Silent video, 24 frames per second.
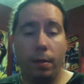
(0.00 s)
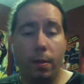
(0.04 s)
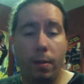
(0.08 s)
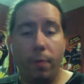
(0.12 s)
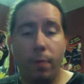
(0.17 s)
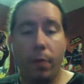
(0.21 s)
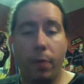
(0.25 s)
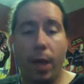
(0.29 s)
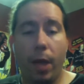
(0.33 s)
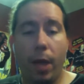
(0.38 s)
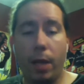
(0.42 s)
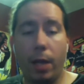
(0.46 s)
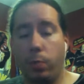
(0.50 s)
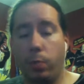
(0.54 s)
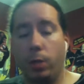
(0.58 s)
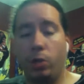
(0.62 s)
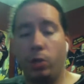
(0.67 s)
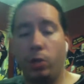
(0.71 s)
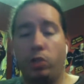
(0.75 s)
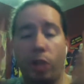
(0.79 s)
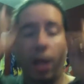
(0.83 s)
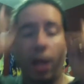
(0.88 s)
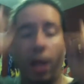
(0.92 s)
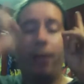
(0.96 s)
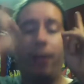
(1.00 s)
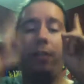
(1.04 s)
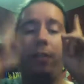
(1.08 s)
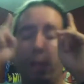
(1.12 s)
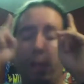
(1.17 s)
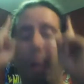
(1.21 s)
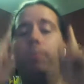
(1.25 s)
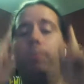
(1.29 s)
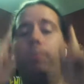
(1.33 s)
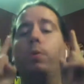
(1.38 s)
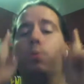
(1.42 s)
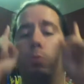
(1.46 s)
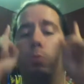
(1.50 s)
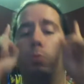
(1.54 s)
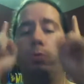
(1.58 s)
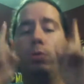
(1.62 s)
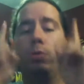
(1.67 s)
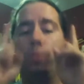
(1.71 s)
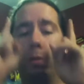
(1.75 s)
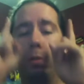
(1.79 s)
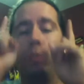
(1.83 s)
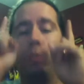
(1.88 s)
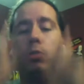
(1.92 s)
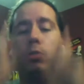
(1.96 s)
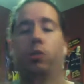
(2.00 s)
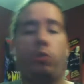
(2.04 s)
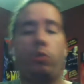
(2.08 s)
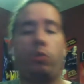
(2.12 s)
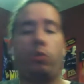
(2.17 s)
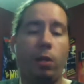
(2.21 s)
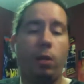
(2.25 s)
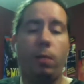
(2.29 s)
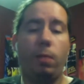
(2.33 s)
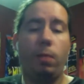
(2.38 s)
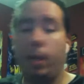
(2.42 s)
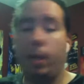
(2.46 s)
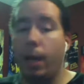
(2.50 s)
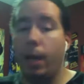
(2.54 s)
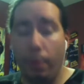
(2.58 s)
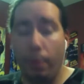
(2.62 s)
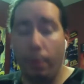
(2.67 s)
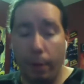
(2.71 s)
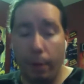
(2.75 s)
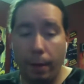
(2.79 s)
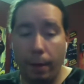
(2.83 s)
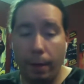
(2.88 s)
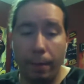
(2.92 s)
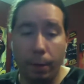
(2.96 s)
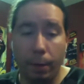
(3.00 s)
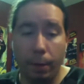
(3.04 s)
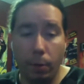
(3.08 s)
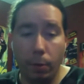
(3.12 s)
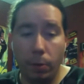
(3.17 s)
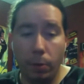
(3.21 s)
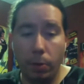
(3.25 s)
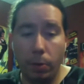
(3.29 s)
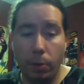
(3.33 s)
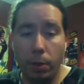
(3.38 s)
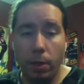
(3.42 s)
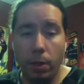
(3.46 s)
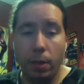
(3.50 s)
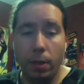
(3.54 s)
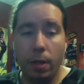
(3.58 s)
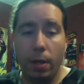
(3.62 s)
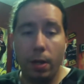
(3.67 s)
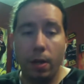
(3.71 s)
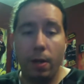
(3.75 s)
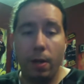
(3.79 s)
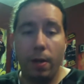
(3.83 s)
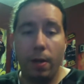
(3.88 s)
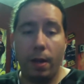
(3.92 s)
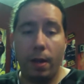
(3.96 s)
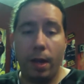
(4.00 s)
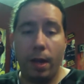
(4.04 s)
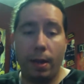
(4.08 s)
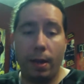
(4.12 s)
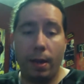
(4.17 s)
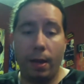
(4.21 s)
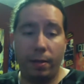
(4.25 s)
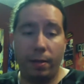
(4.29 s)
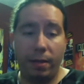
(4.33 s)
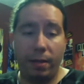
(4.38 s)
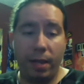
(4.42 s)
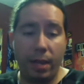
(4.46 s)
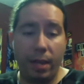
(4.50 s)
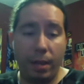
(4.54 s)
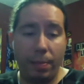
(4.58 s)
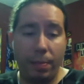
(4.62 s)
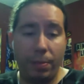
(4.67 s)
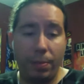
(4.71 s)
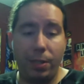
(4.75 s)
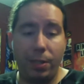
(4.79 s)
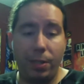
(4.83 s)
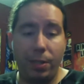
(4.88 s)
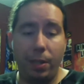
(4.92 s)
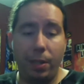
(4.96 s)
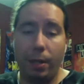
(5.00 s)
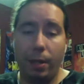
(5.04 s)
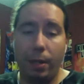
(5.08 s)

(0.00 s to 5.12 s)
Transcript: that's what jacks up those stream count numbers and keeps the